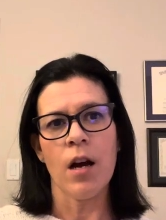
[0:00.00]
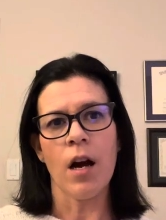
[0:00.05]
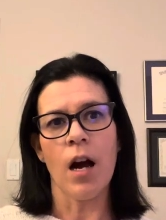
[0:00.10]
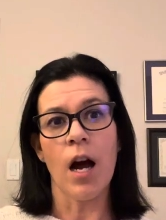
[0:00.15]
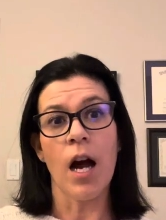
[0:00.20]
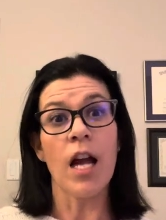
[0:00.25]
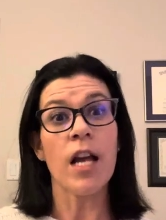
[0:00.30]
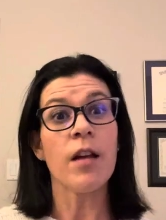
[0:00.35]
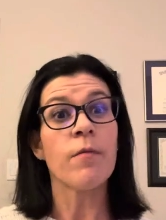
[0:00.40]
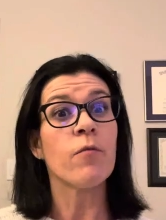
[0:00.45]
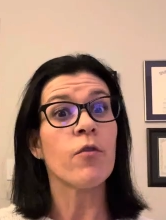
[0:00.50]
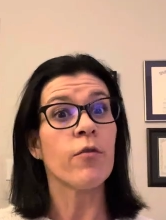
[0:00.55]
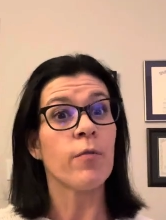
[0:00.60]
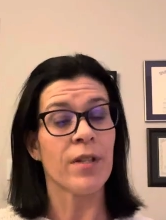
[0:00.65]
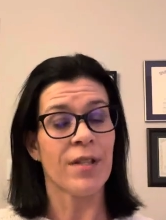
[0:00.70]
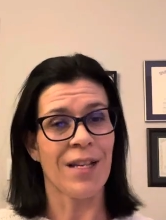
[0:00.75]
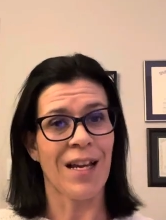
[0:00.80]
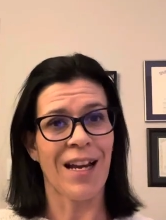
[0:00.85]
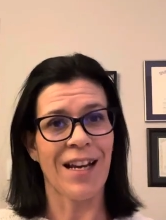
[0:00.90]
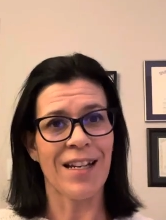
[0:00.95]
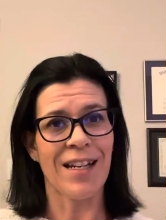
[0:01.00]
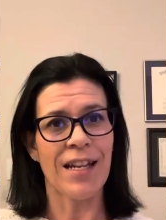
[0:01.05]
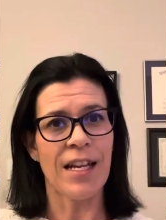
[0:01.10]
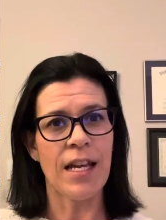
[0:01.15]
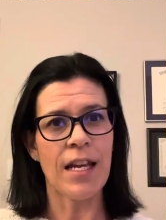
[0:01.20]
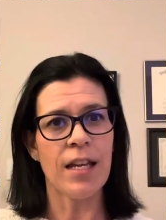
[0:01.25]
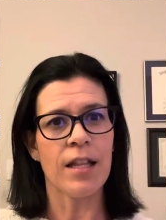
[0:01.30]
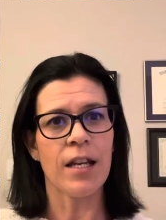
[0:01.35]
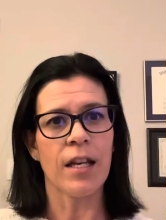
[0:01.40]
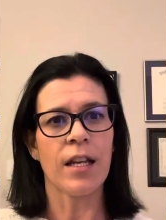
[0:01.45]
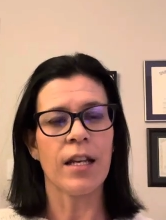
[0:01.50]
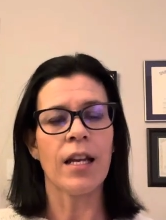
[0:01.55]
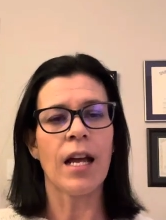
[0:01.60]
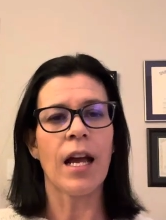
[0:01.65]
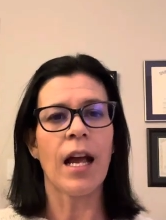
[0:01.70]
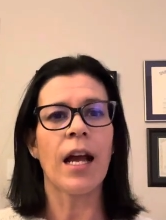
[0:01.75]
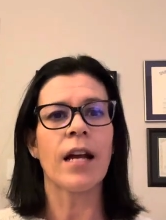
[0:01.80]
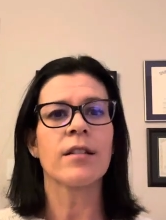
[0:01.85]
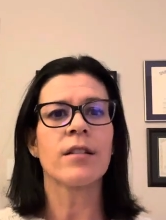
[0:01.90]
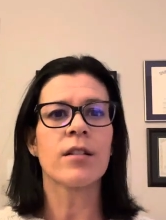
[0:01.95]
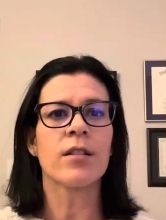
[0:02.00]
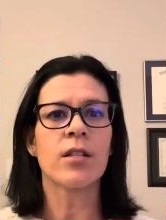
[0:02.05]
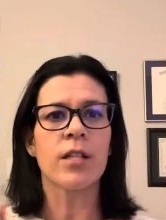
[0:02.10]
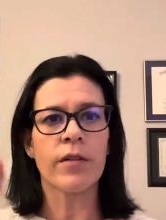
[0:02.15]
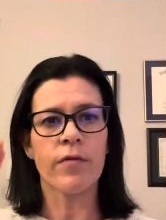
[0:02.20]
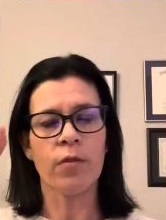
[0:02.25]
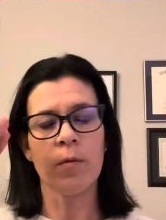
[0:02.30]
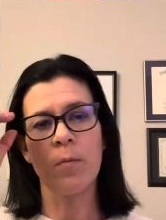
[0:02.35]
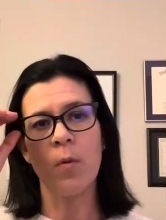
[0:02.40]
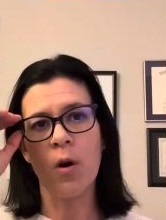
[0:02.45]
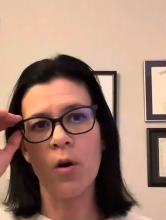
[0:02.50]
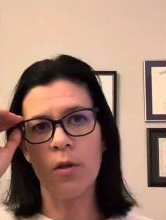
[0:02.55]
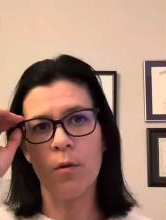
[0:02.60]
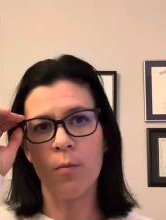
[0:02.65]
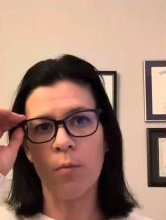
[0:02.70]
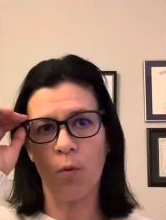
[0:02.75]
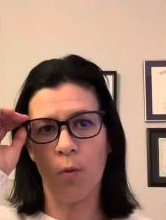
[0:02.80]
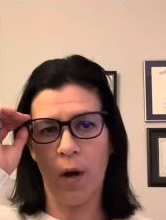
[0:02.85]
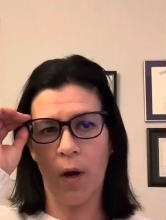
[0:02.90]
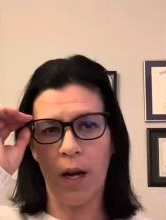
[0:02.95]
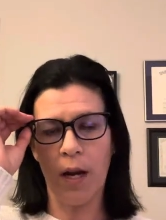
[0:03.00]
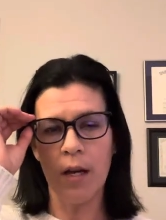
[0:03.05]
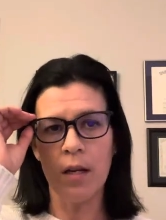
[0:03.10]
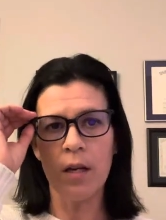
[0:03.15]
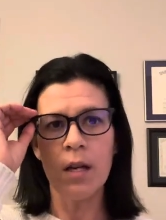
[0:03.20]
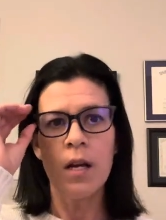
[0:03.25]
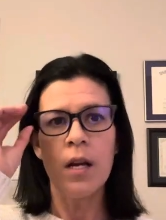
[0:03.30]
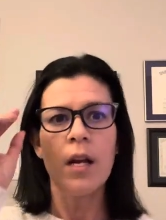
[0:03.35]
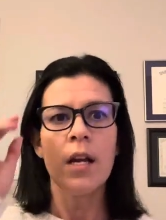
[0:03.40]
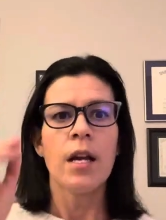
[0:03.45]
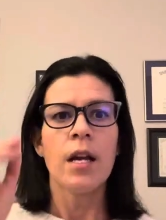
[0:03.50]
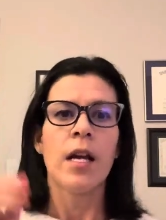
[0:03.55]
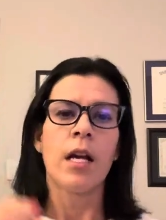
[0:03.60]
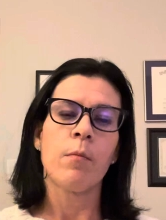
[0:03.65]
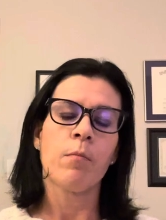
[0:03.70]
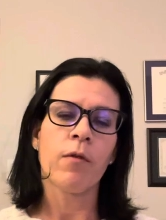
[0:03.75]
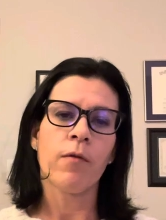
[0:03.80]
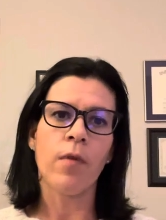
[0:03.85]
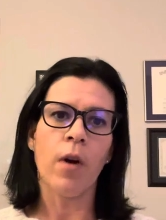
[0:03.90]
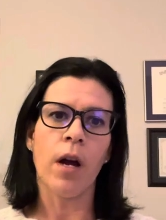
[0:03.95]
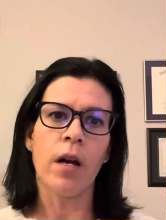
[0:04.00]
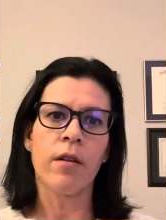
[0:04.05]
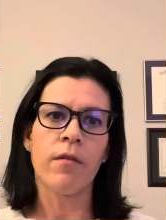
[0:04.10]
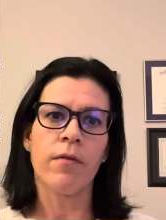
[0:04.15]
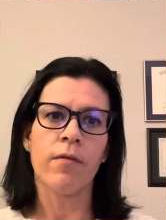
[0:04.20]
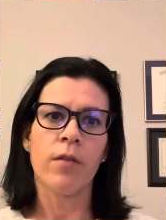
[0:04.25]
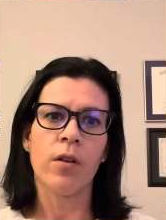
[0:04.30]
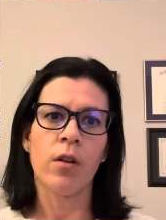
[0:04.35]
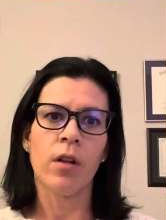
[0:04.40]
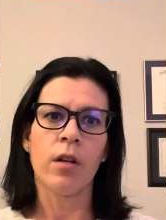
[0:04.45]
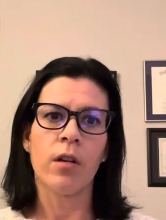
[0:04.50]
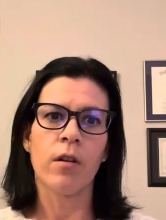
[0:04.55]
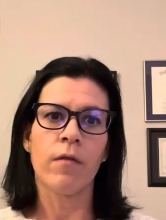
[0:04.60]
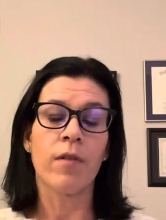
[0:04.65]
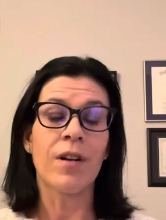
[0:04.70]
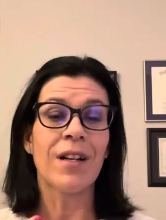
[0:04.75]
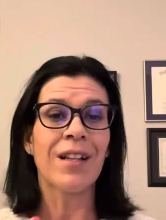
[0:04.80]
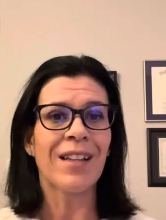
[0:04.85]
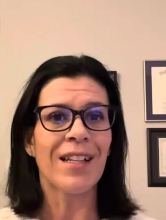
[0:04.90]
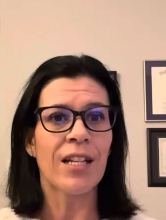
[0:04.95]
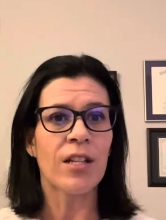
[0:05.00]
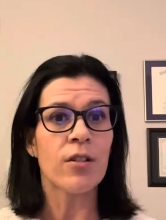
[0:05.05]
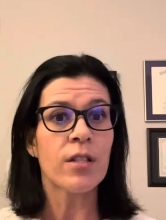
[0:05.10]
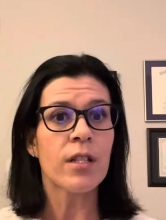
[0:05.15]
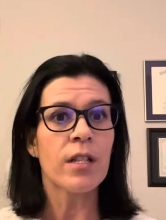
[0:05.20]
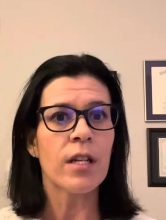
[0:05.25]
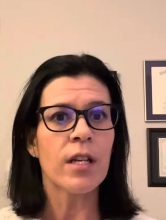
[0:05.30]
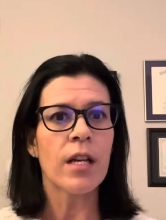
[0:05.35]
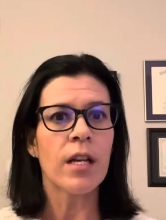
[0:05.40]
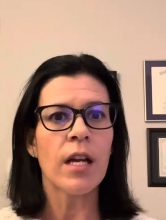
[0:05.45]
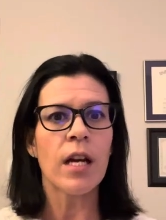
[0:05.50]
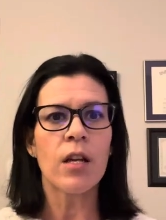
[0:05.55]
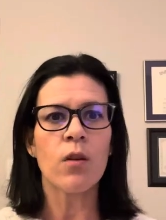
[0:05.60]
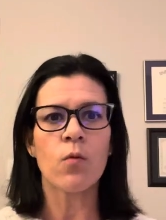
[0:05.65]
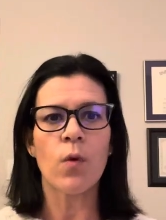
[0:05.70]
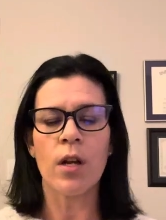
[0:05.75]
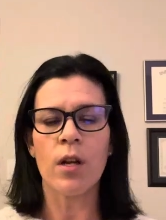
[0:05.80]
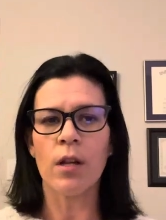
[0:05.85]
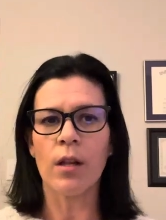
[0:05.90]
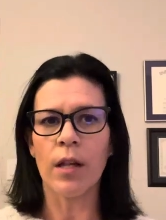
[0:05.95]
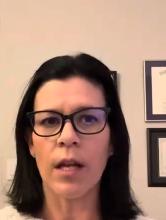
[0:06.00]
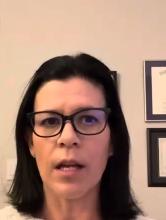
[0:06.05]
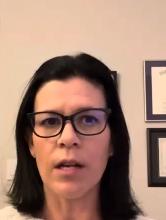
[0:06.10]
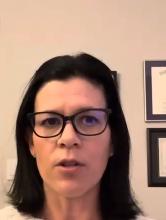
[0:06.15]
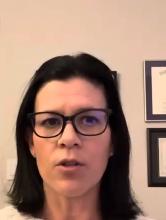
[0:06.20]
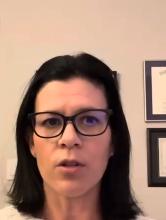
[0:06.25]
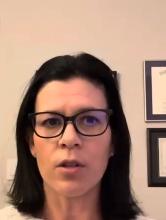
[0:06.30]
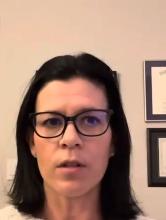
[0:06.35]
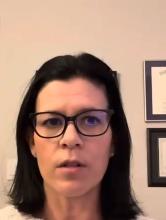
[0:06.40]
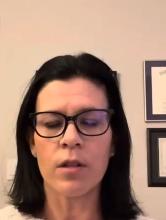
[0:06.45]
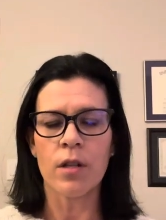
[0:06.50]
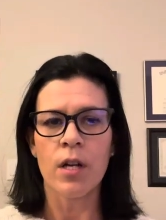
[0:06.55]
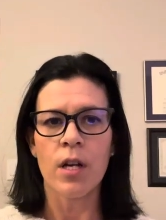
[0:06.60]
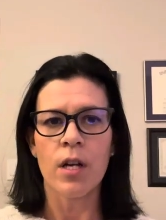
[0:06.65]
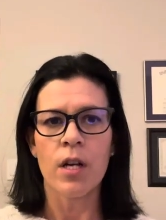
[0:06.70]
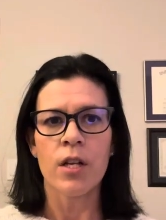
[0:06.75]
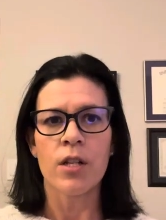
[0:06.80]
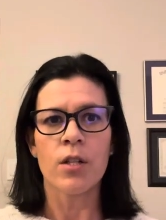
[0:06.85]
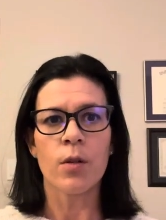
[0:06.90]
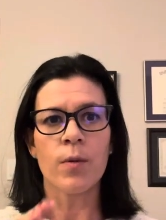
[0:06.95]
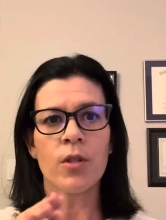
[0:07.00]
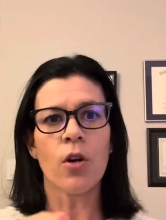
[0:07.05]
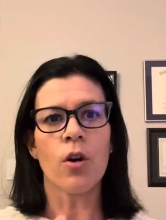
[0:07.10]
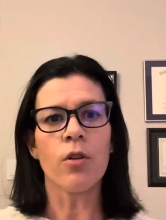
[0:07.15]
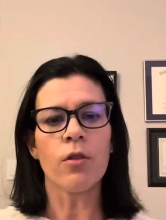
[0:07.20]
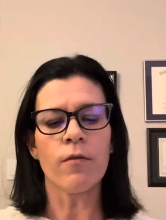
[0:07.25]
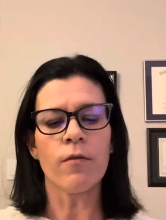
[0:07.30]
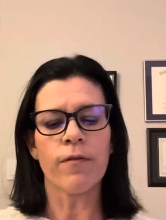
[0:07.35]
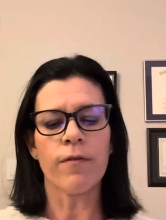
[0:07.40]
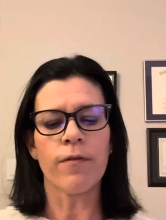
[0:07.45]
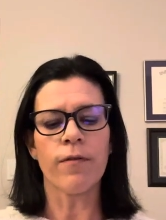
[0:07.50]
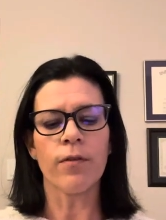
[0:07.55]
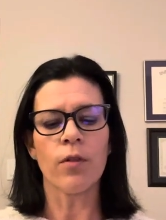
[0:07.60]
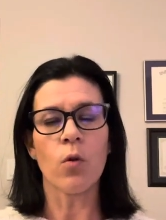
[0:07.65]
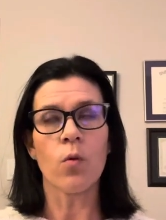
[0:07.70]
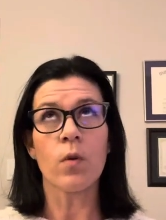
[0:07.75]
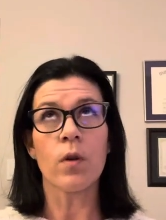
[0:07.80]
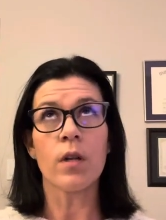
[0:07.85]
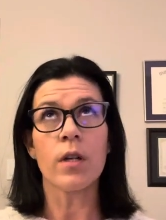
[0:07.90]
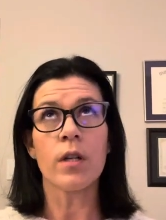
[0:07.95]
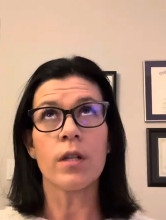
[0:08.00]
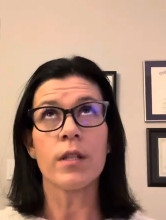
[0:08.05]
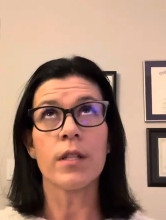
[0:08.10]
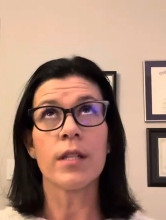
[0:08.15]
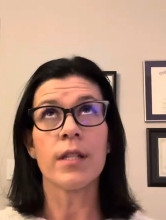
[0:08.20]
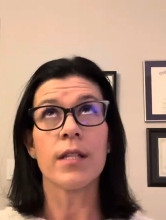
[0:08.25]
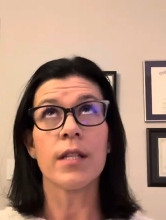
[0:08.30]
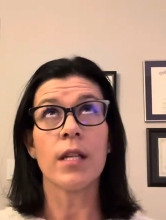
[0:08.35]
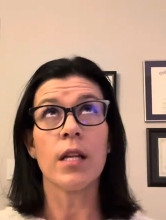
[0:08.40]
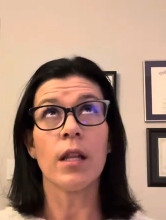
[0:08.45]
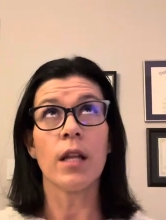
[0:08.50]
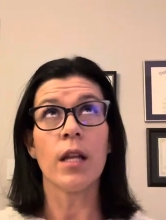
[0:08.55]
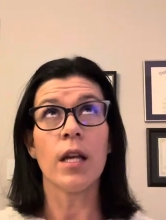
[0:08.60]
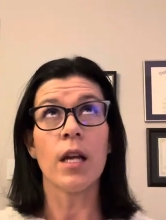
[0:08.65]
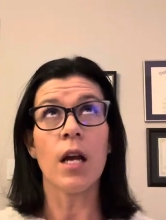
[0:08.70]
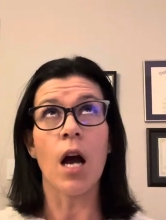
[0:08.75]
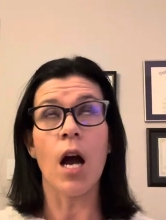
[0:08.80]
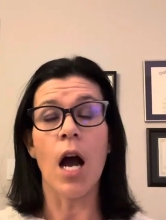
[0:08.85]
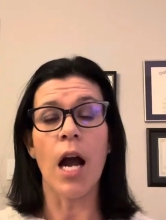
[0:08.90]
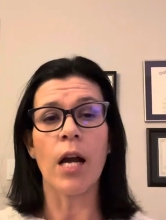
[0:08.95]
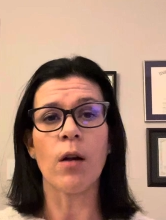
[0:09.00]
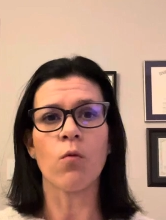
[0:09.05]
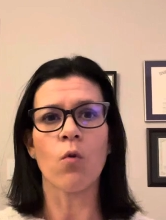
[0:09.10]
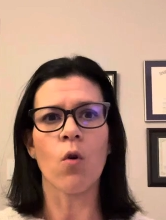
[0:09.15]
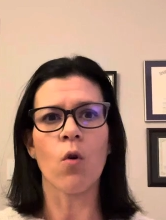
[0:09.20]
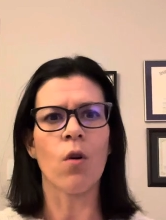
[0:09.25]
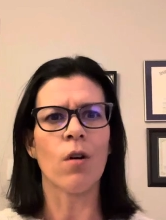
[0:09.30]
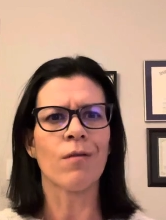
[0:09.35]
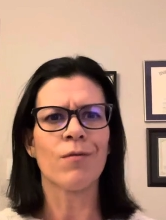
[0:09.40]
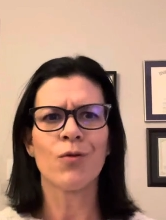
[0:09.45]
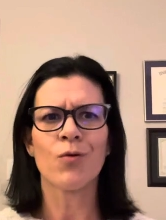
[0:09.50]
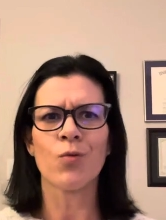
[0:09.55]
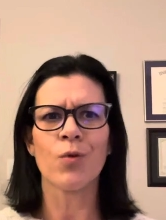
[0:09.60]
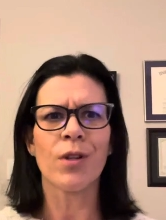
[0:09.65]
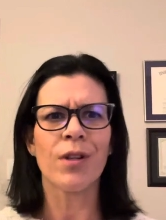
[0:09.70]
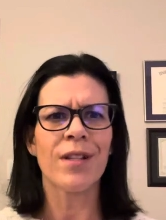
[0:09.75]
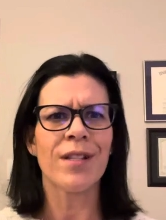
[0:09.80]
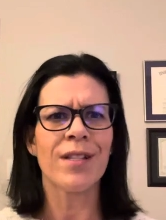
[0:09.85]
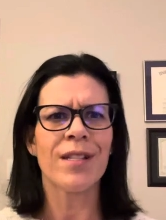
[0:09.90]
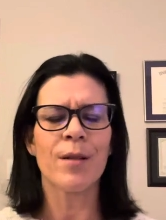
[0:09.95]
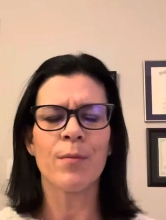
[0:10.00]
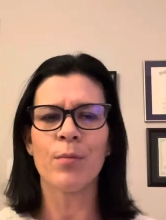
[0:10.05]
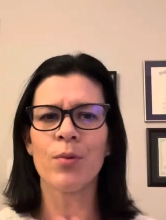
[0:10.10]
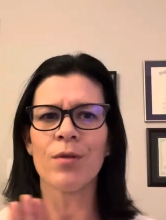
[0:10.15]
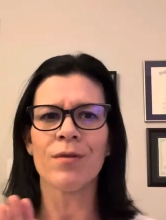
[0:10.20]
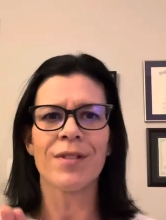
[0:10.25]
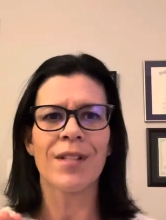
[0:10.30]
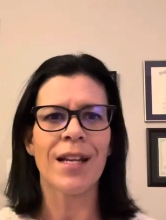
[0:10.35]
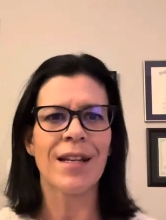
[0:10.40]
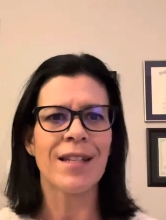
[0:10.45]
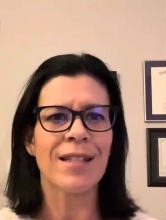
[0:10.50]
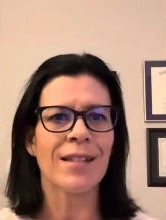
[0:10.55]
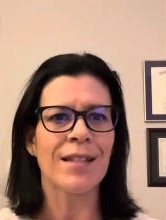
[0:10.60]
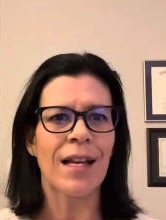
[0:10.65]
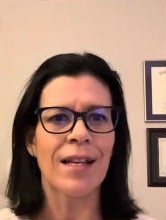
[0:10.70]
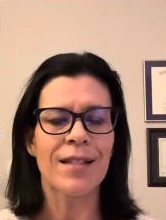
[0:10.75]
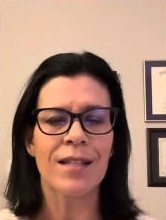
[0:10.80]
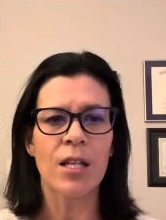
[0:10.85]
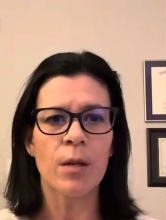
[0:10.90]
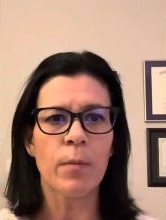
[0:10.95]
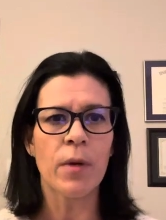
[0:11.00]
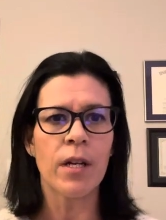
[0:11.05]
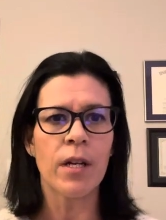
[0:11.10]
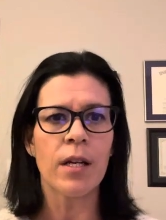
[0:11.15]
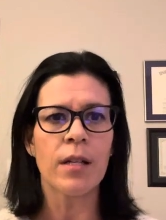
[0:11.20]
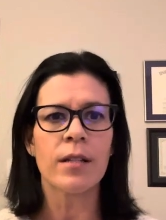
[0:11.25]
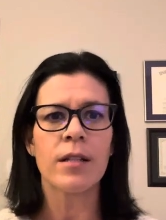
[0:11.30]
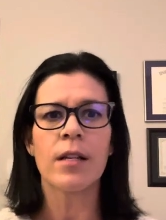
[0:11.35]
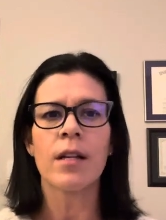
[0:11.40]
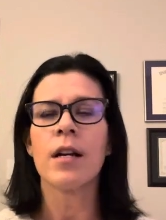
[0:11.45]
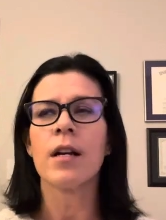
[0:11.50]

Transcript: eye movement technique that can access a different part of the brain and provide a feeling of clarity and regulation. So it's called the floor to ceiling eye roll. Really simple, takes less than a minute,